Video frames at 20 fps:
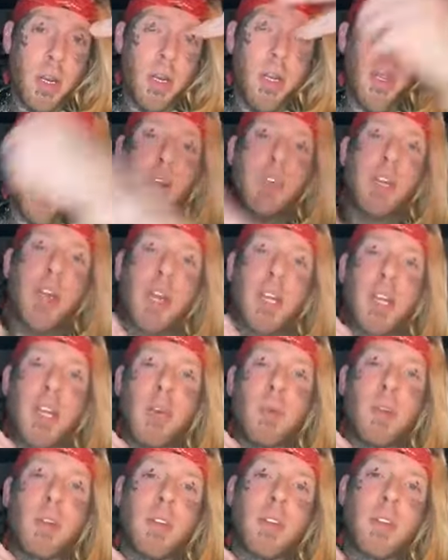You'll have an
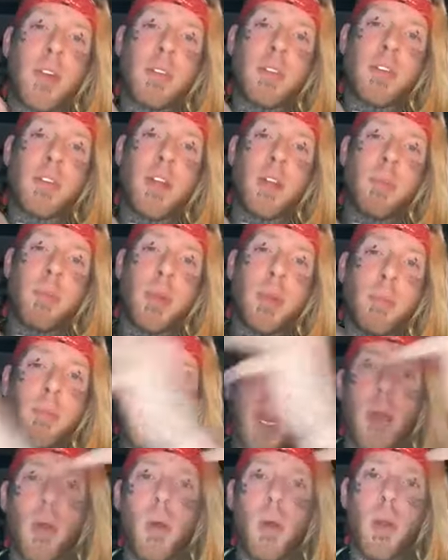idea what the song's going to be
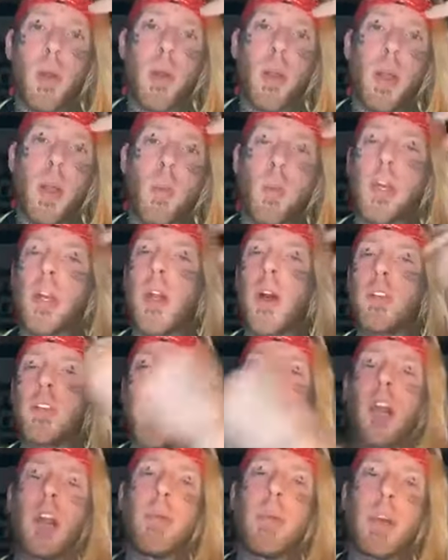about, and we can all
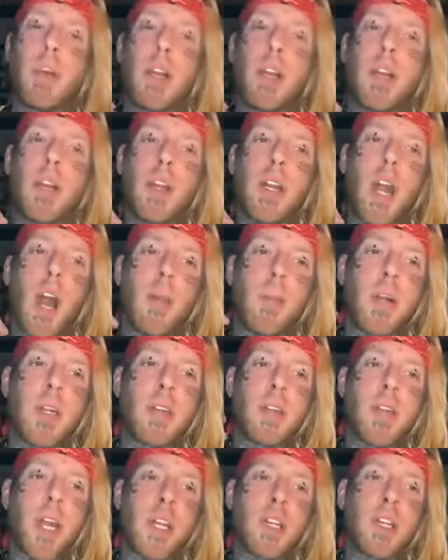talk about it in the
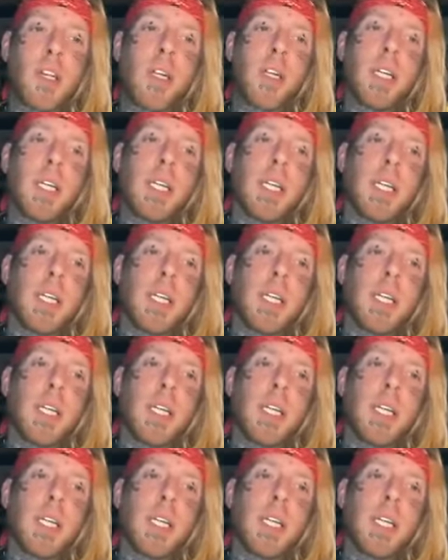comment section.